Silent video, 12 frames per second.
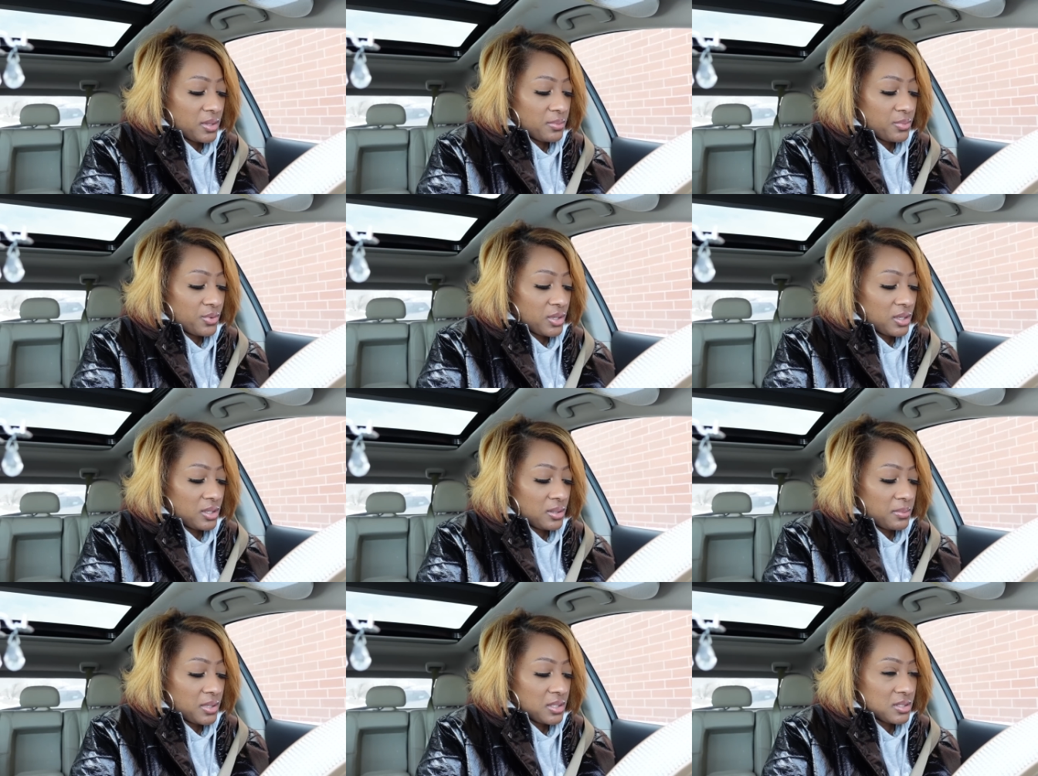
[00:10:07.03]
the
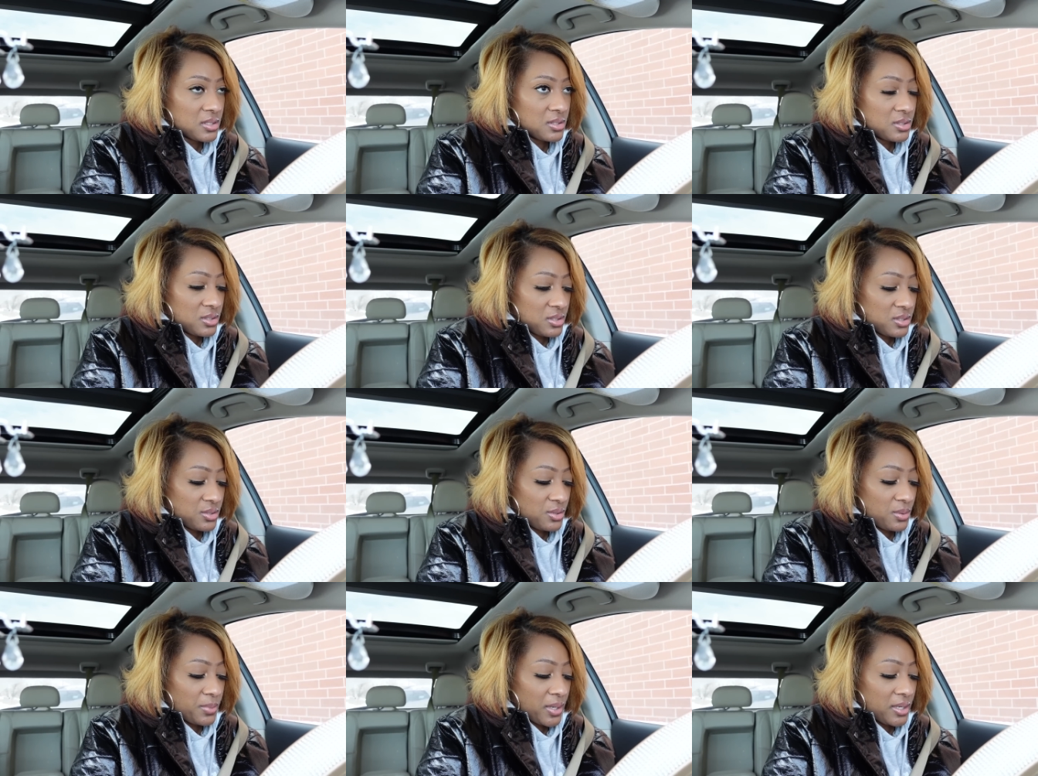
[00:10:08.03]
brand Mason's
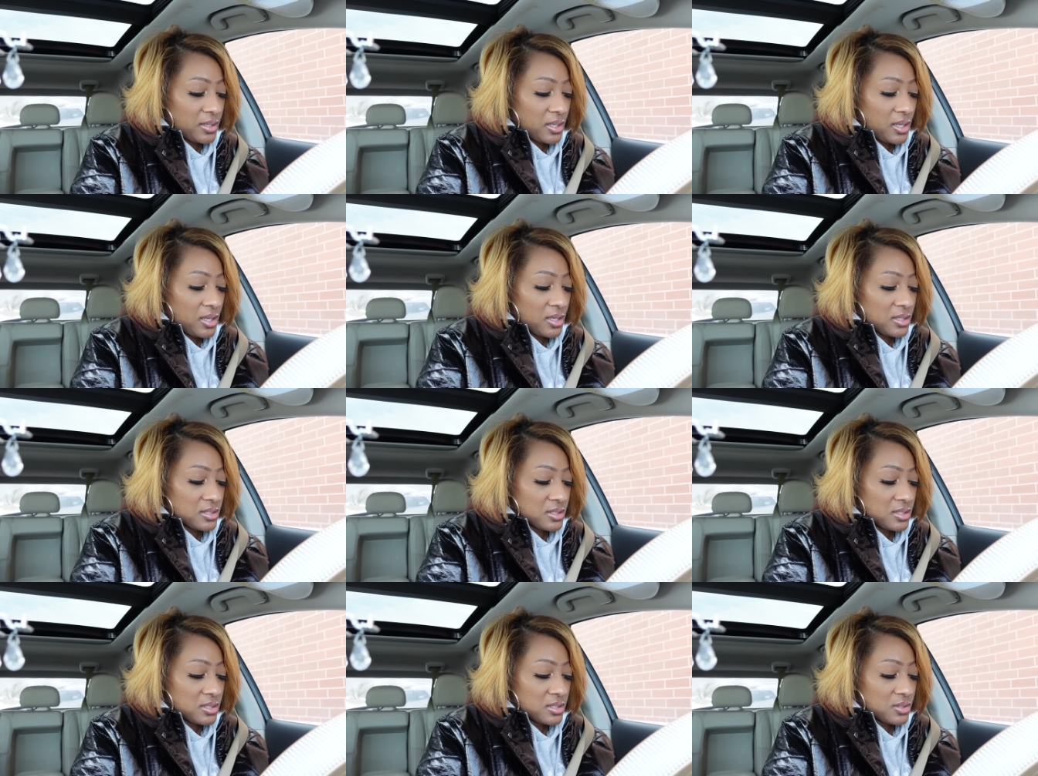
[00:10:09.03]
Syrup Vibe as
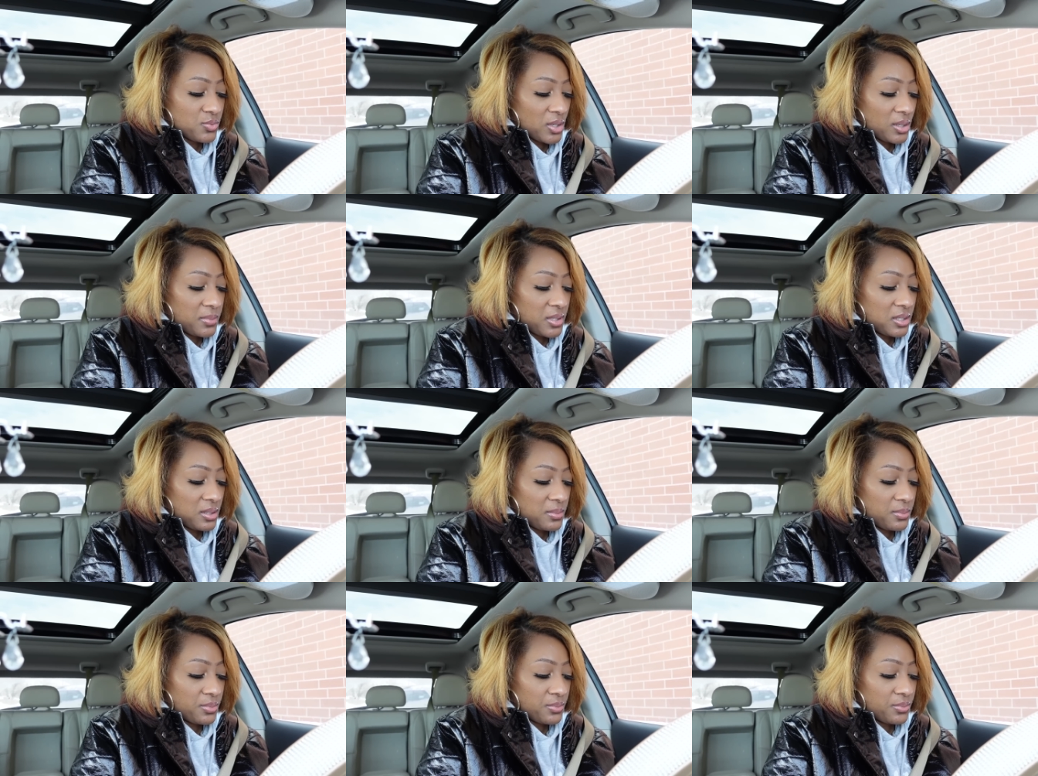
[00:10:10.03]
this is recommended
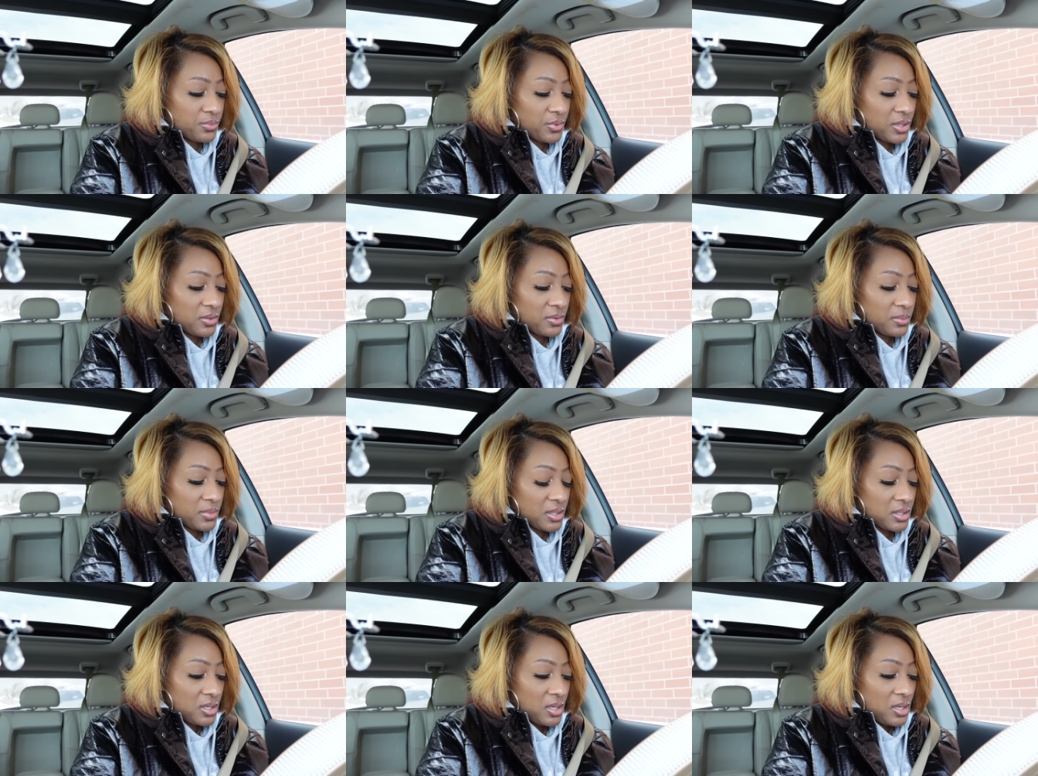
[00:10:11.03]
brand of the
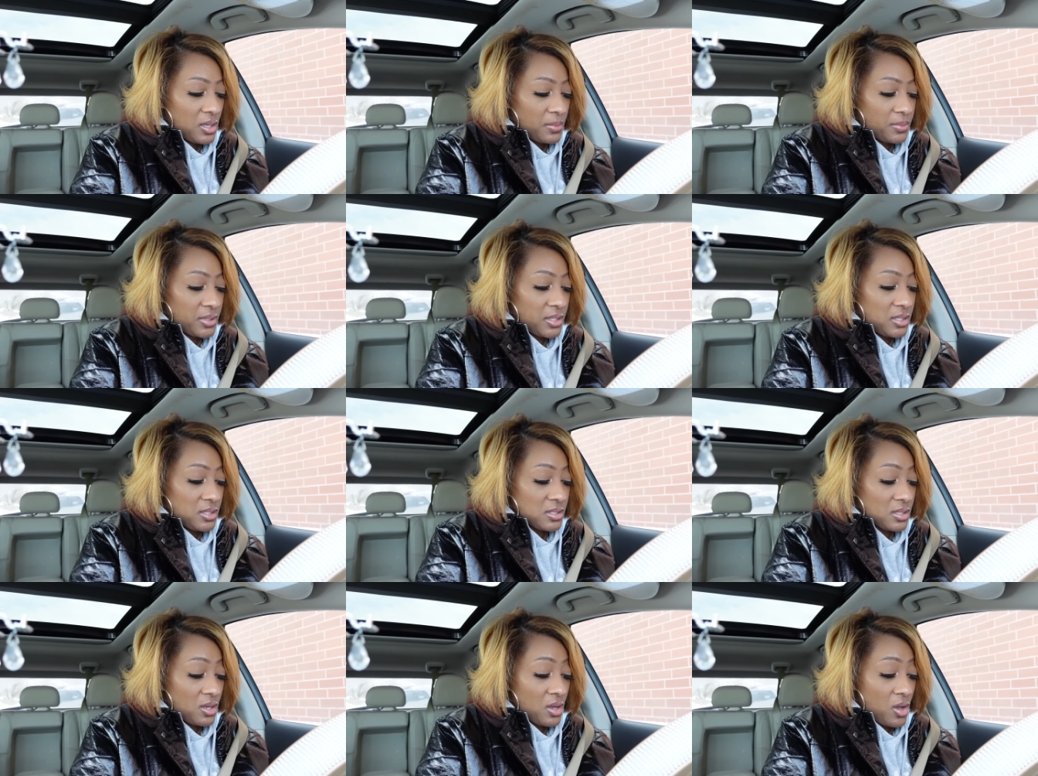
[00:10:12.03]
month.
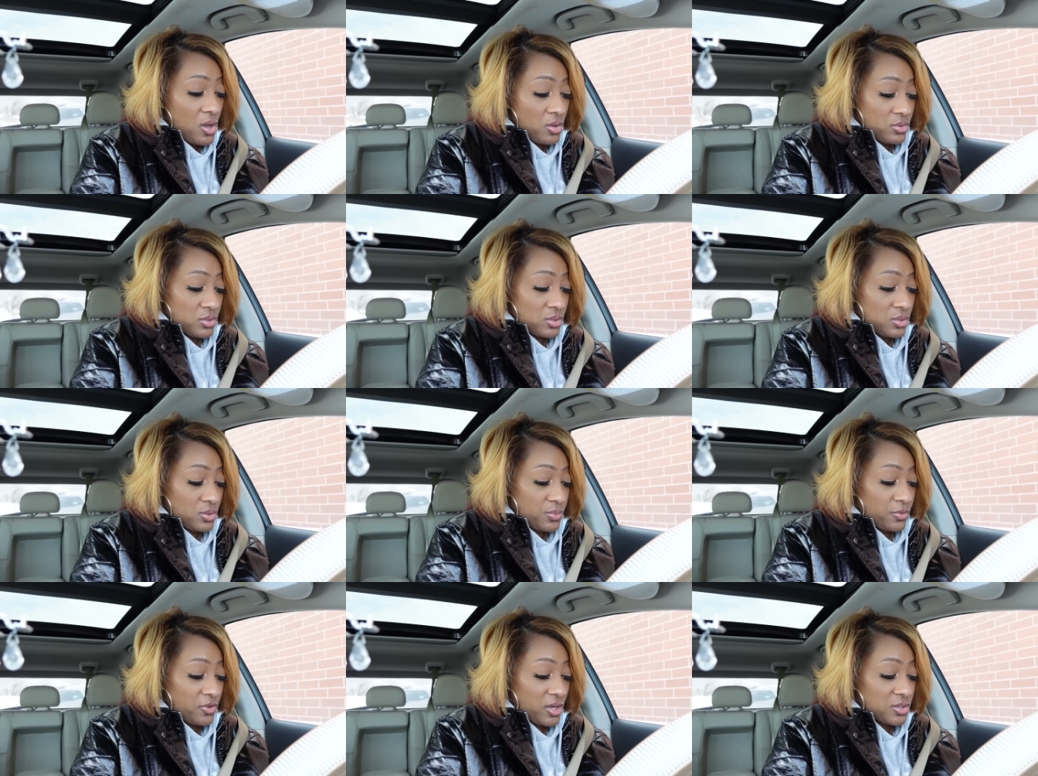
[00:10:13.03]
Please also
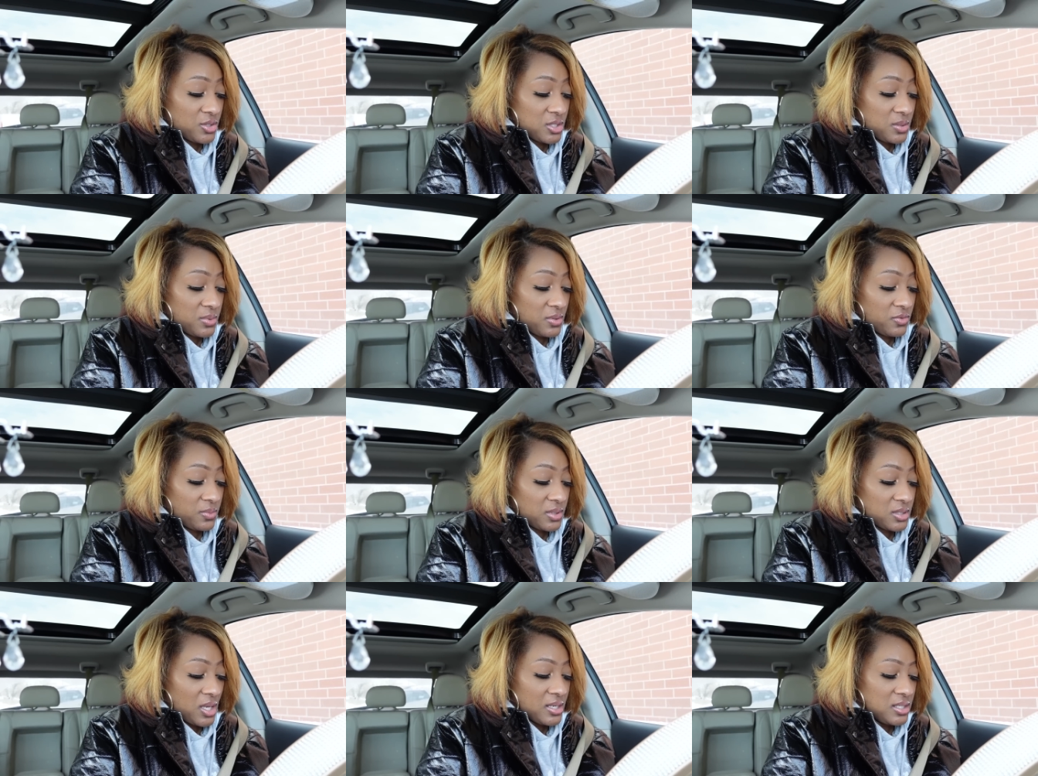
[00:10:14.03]
provide your shipping
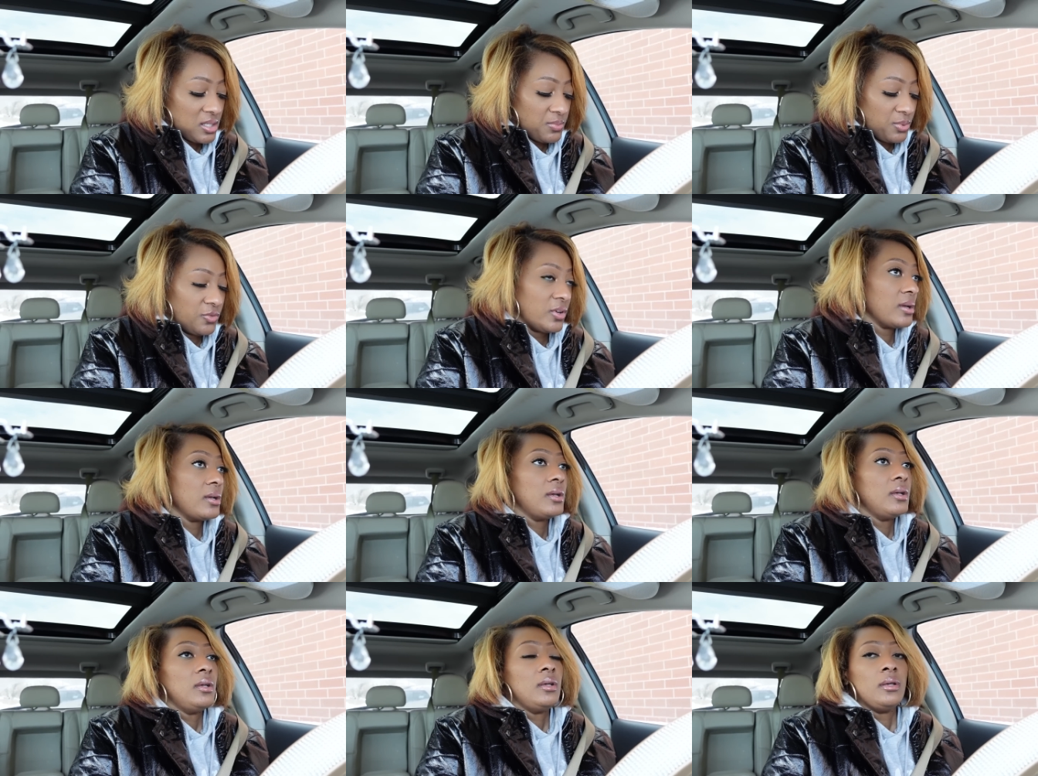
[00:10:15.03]
address. I did provide.
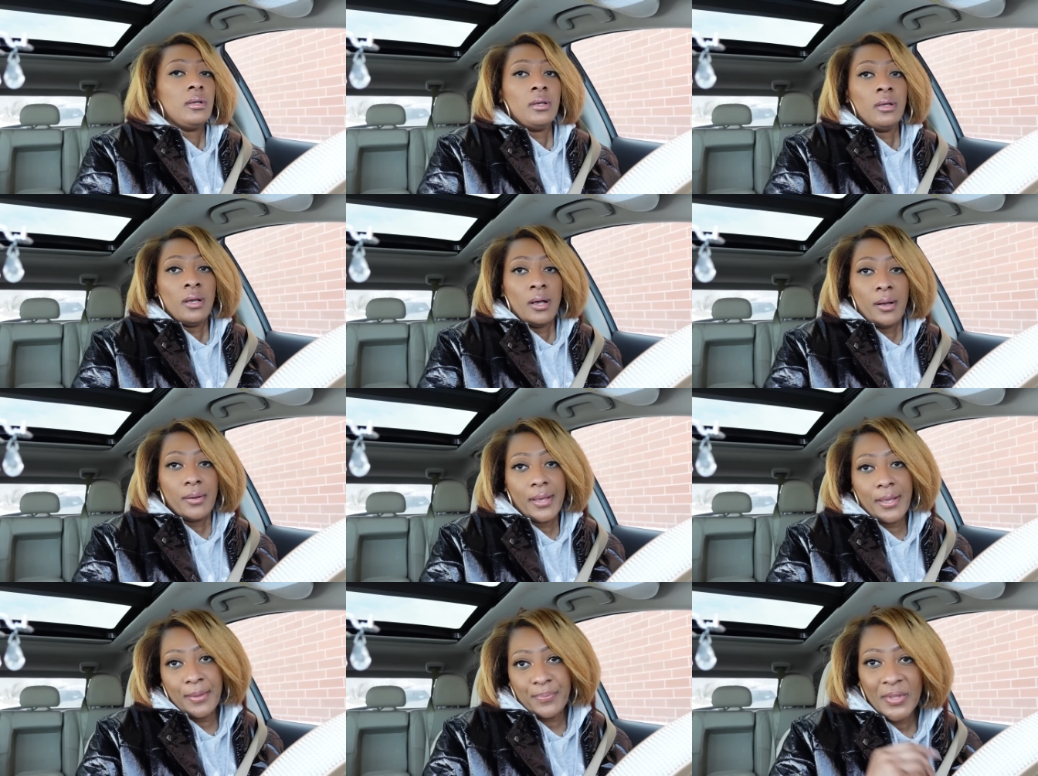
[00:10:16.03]

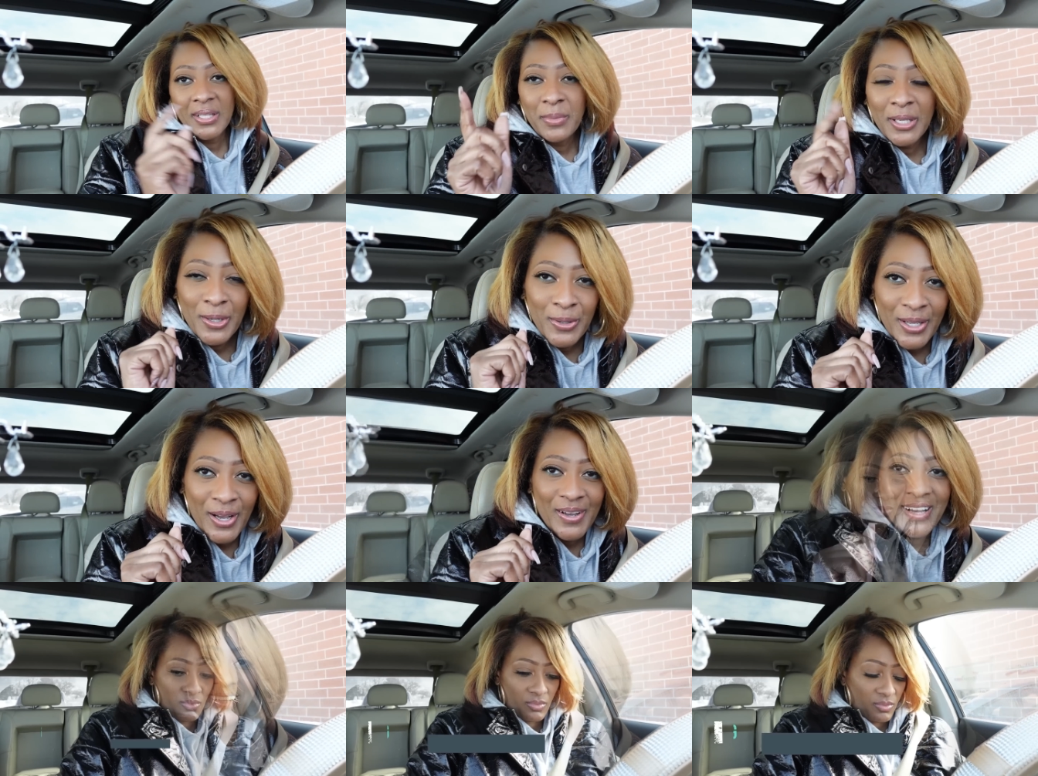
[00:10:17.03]
Okay, let me go, y'all.